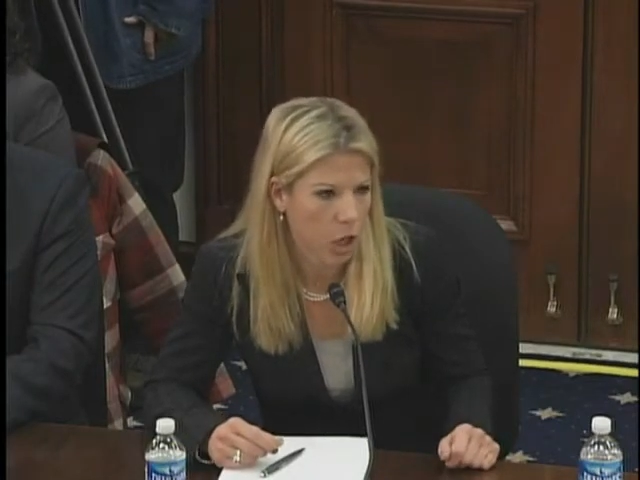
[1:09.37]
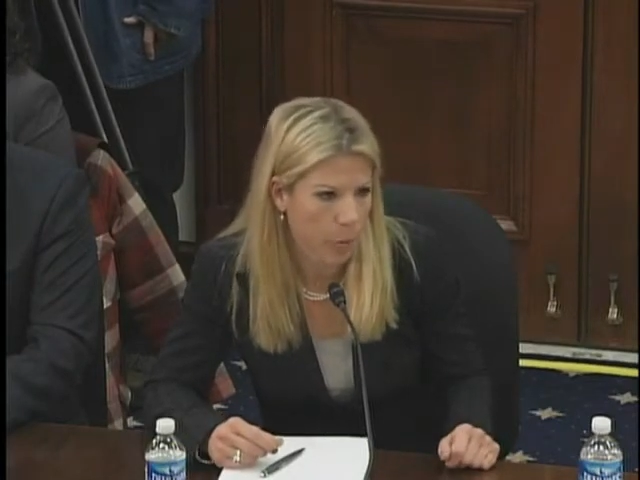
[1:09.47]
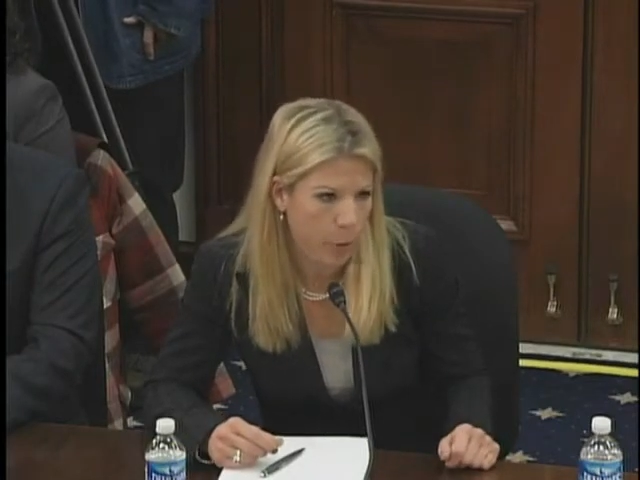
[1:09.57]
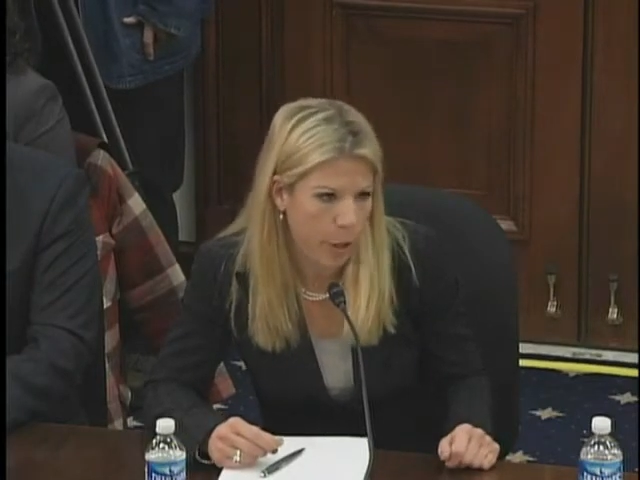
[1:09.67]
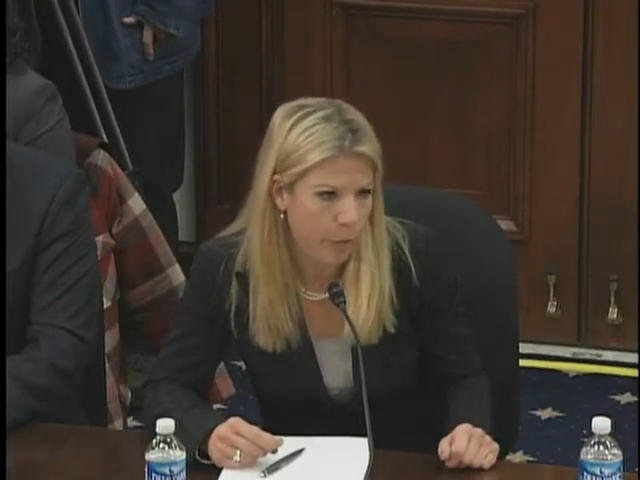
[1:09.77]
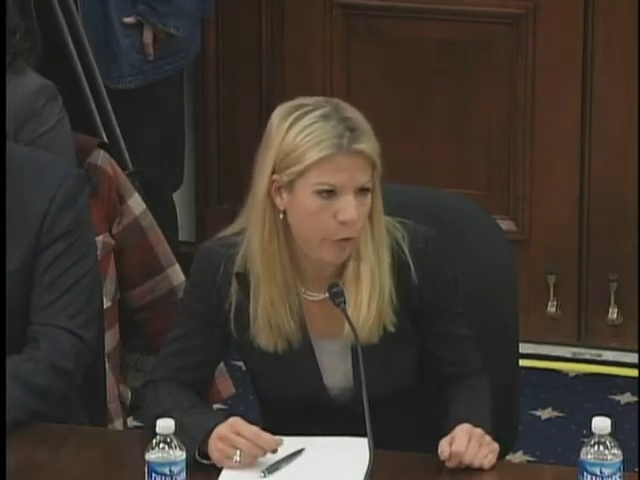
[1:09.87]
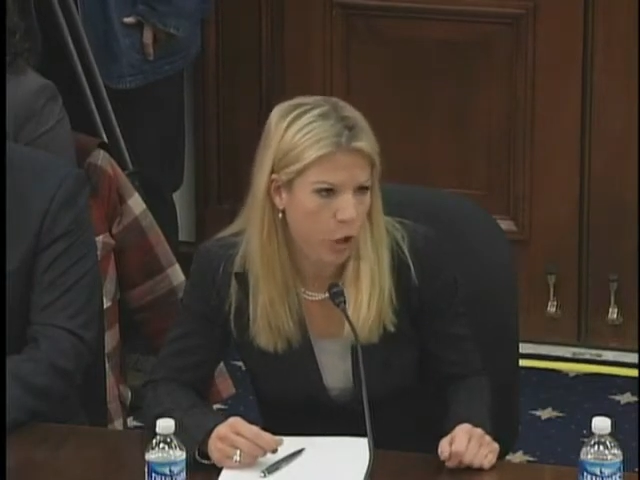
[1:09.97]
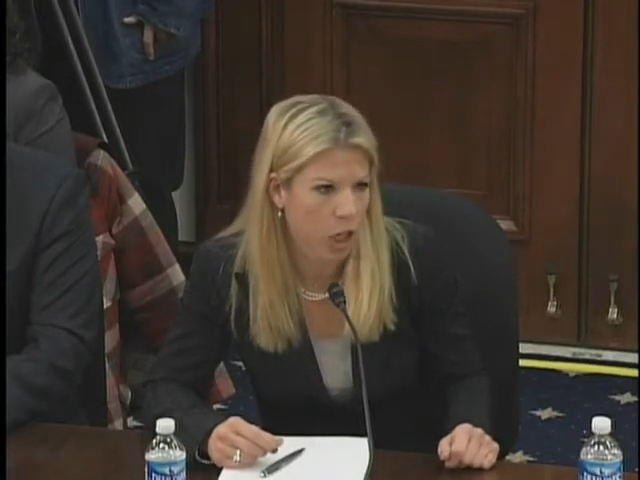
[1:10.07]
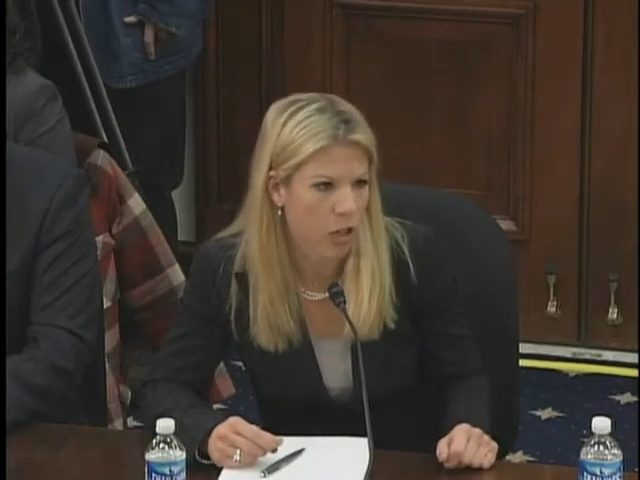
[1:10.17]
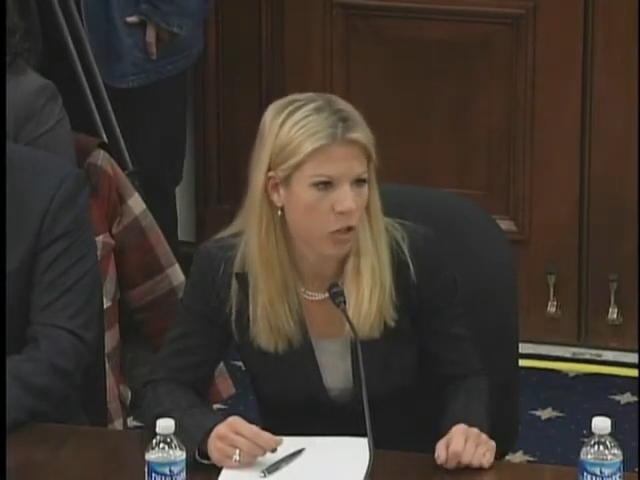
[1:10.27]
company for
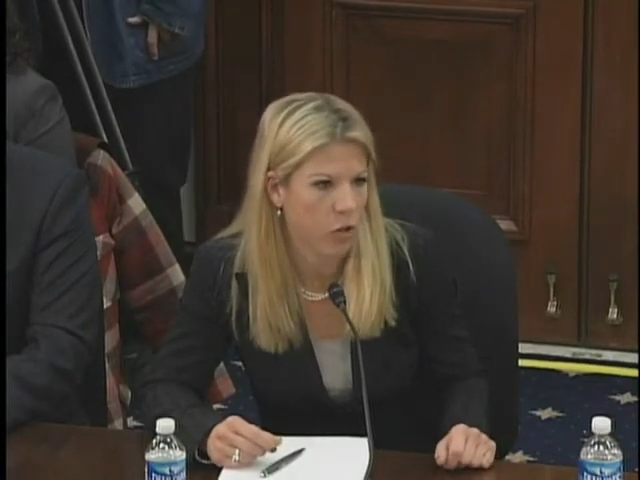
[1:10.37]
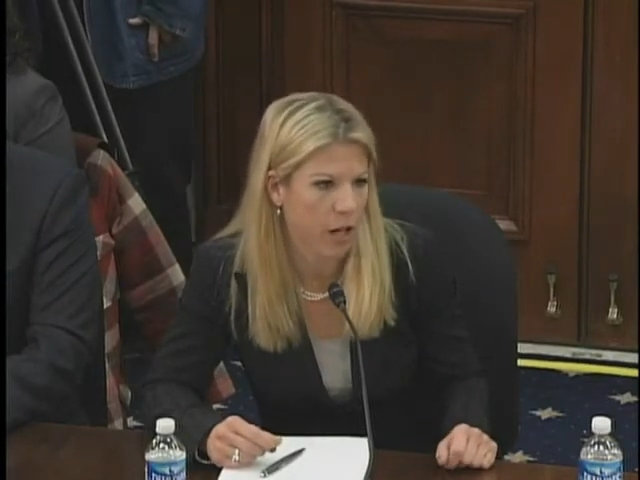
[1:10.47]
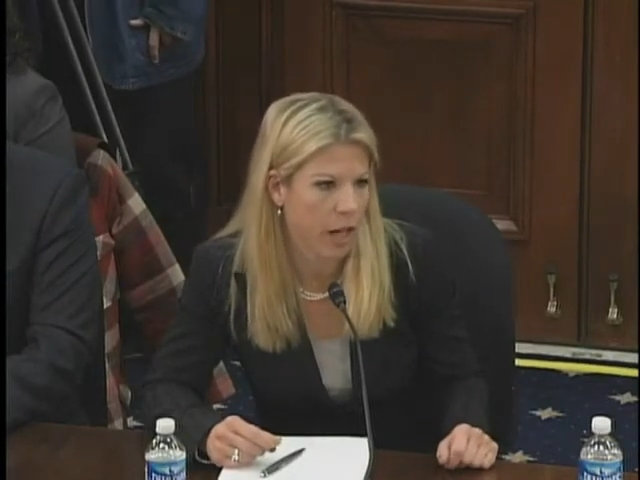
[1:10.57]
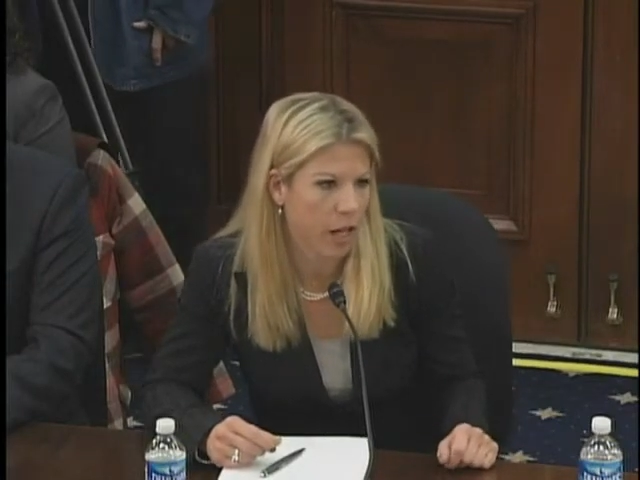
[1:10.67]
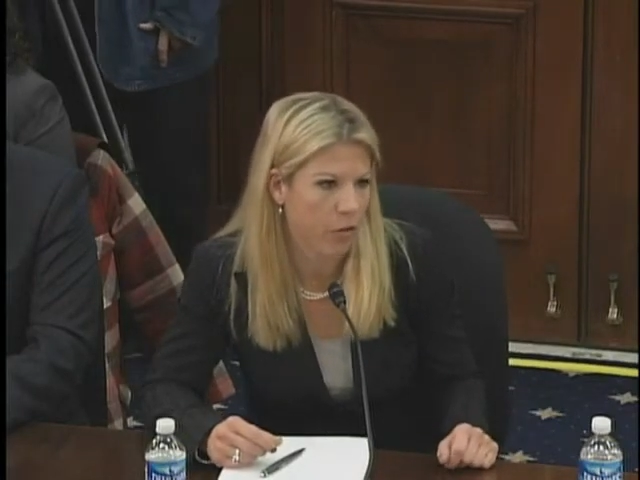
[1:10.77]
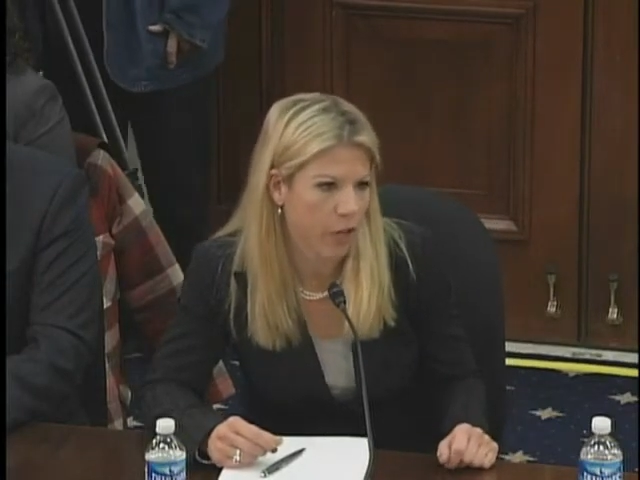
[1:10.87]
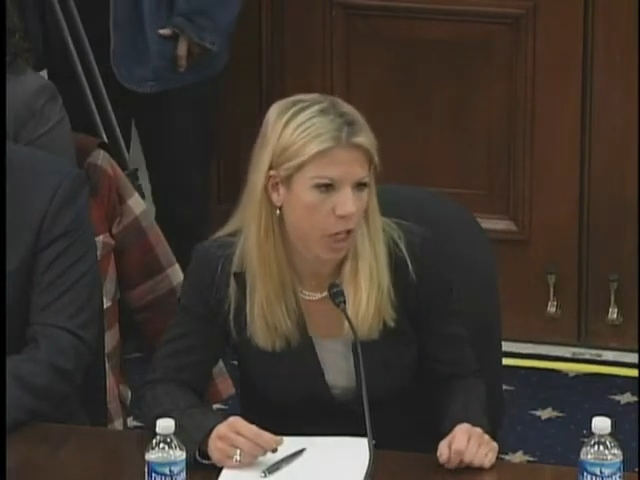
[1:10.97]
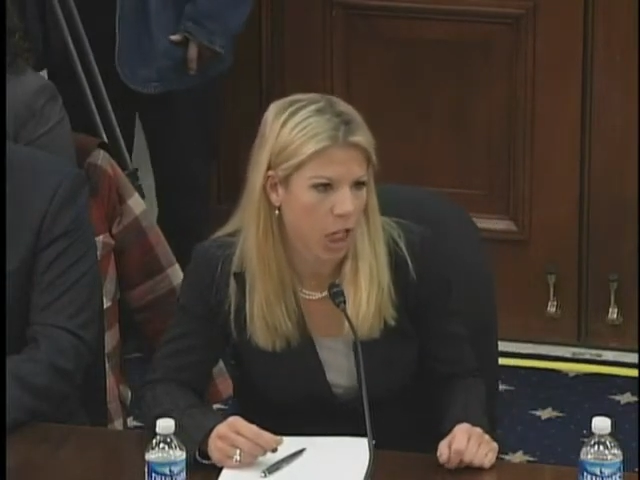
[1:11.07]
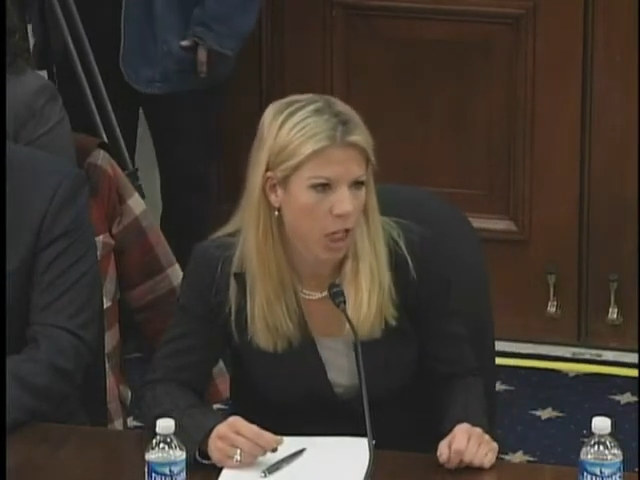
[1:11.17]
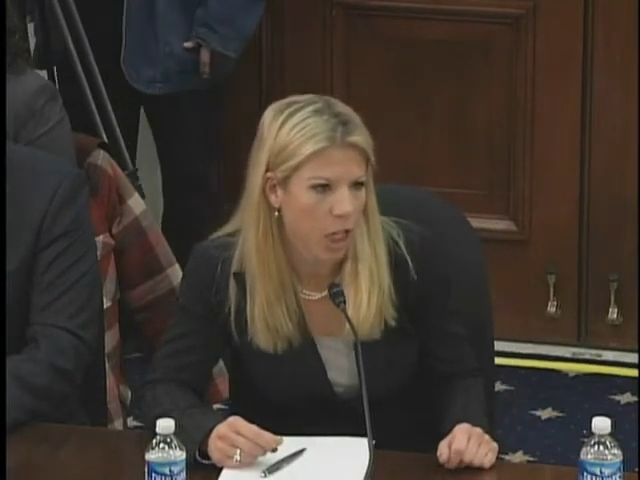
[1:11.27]
a year, so I had a very